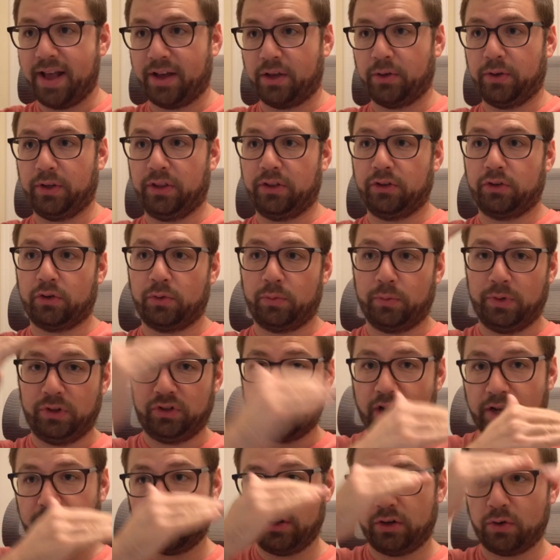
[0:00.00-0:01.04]
could either to
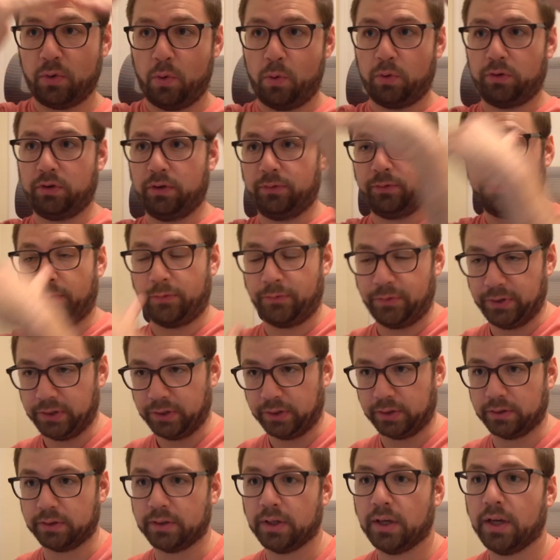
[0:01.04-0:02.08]
rejected or to
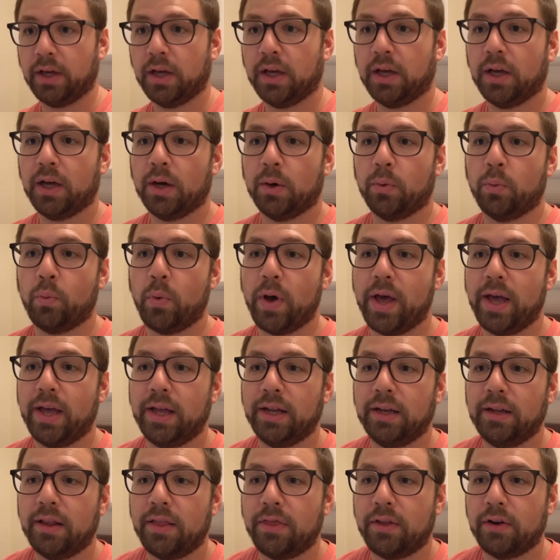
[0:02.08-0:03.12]
fulfilled.
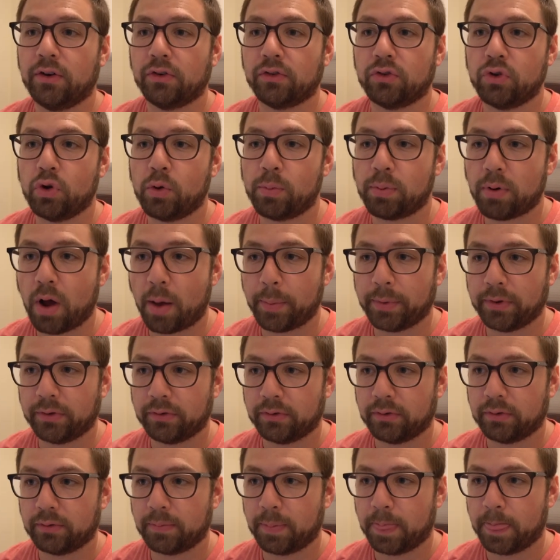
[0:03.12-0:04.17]
When there's no
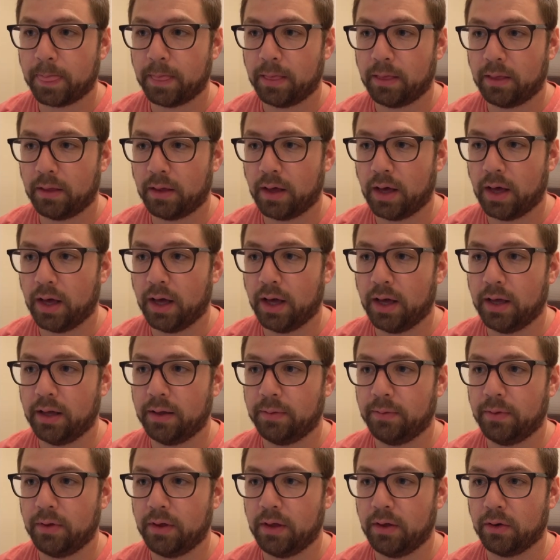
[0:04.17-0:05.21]
promise
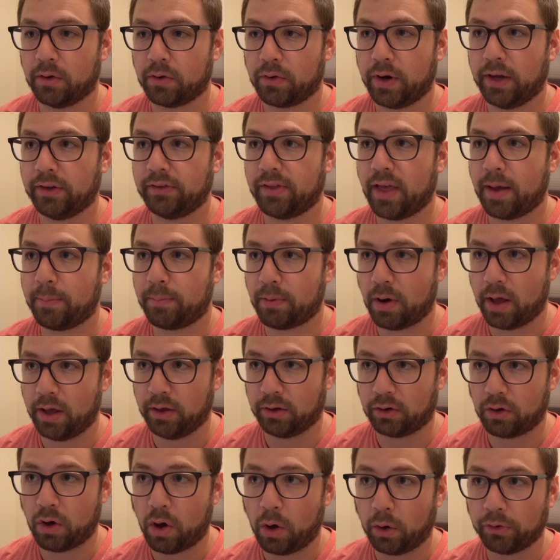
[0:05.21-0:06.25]
uh, it creates that,
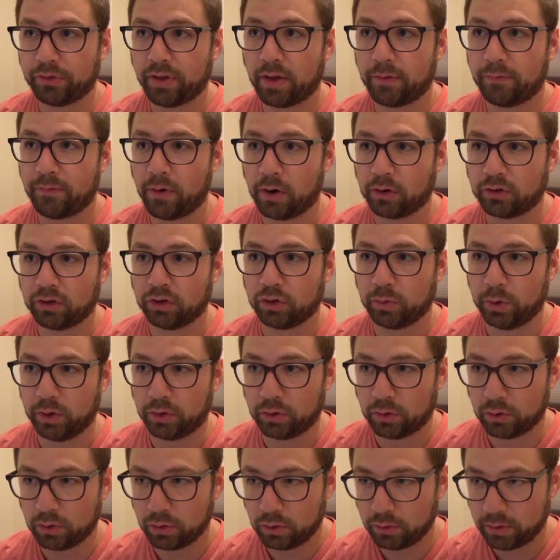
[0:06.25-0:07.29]
it calls that function to
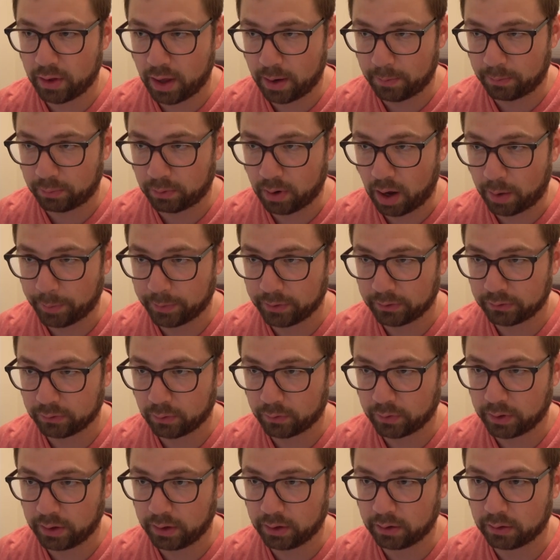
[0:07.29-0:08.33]
return that promise
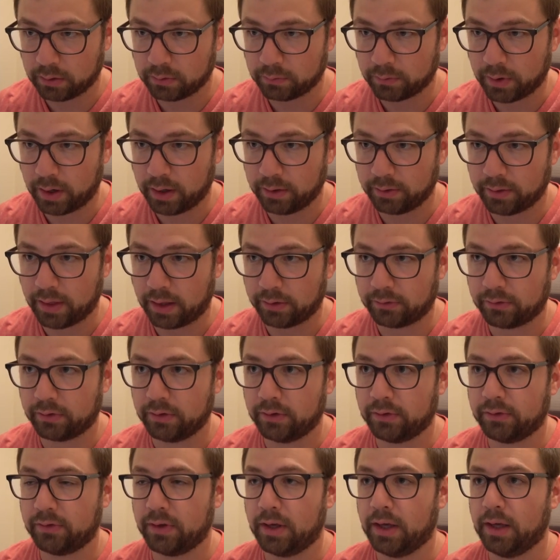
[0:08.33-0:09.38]
over here, right? That's
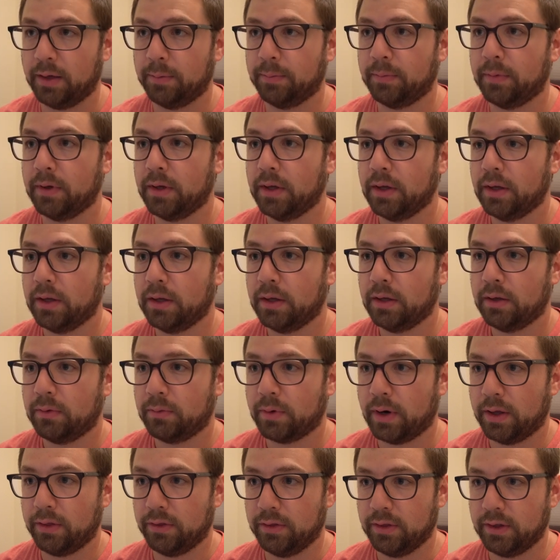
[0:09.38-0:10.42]
the same,
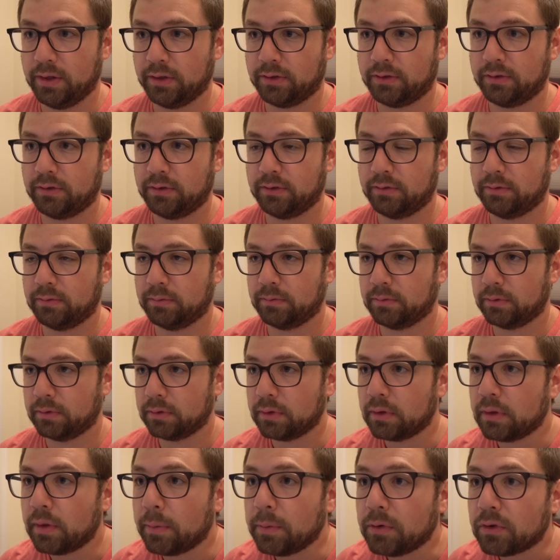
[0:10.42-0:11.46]
right? This,
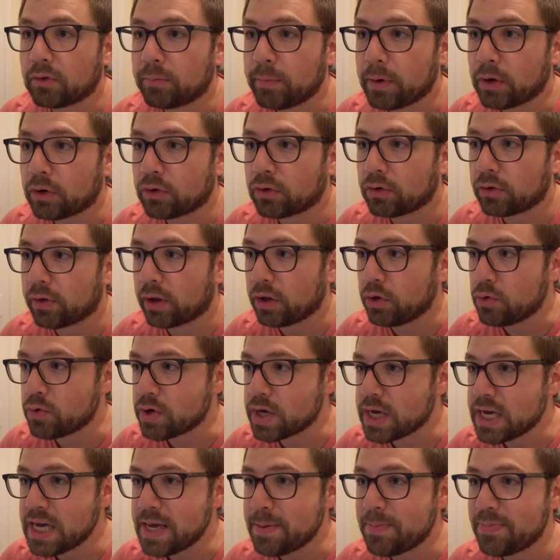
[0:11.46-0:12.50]
let me just make sure that you
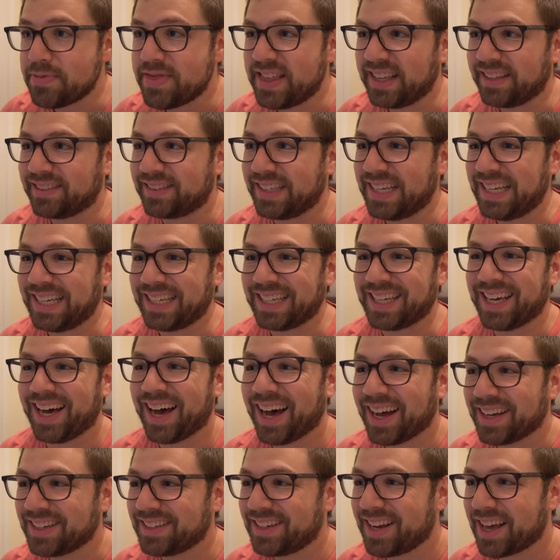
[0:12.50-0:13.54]
keep things in
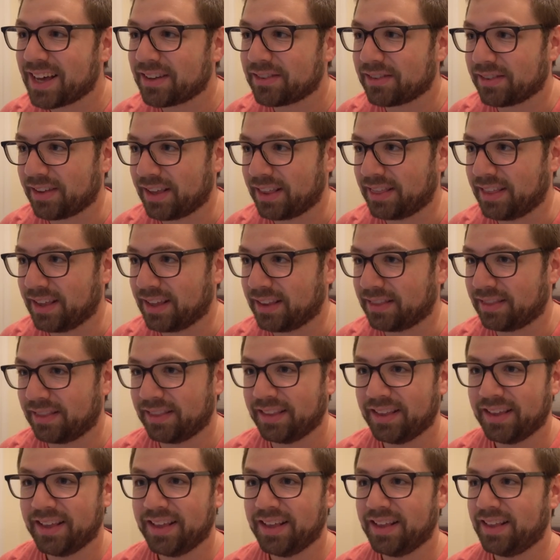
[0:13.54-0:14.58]
context because I
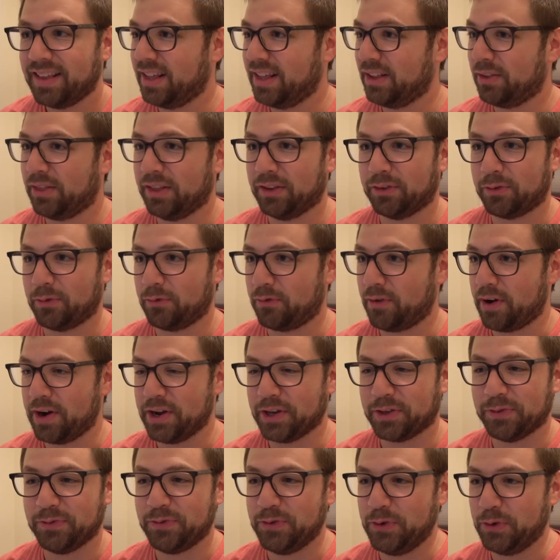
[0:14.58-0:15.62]
think things are very
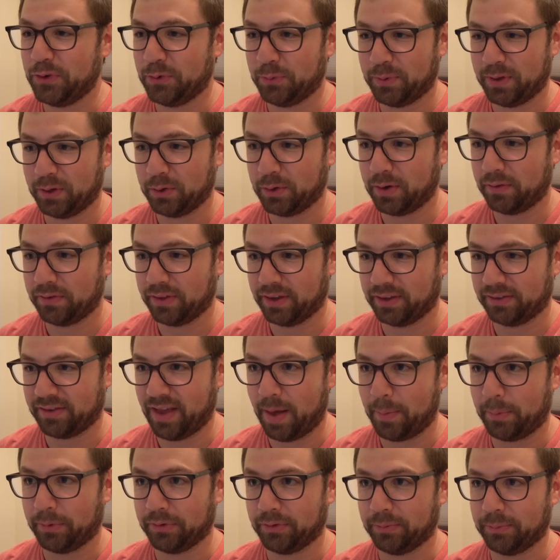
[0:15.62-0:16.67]
confusing when you don't have the
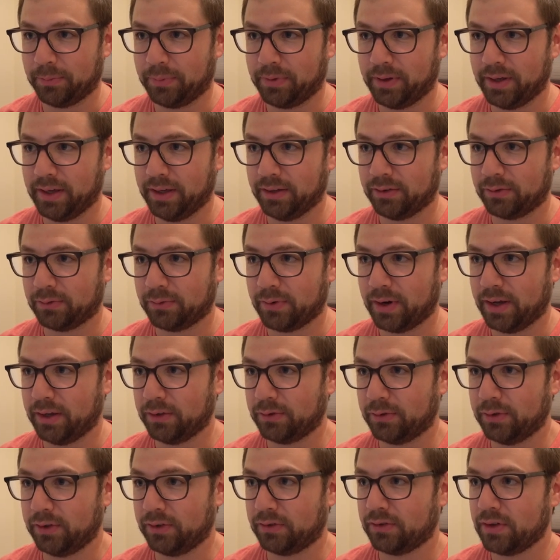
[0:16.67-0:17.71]
examples in place, right?
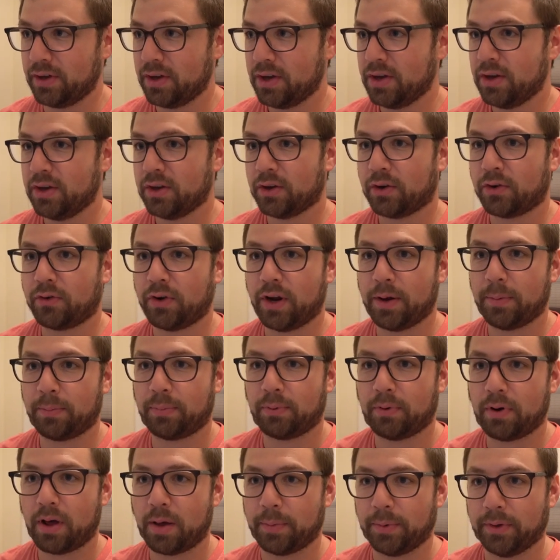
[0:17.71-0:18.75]
So this create
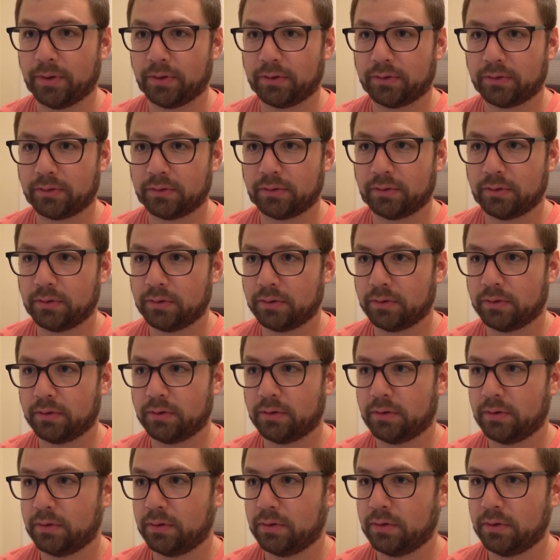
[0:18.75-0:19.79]
promise,
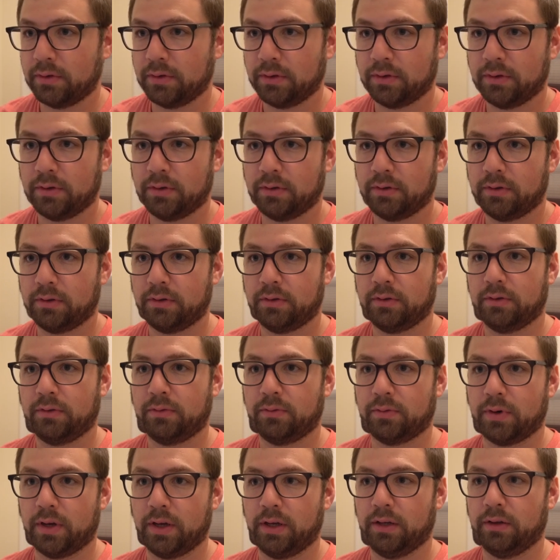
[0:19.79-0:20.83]

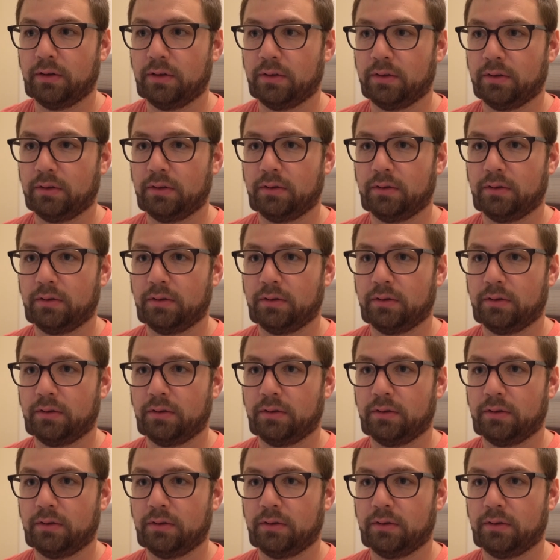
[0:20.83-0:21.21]
right,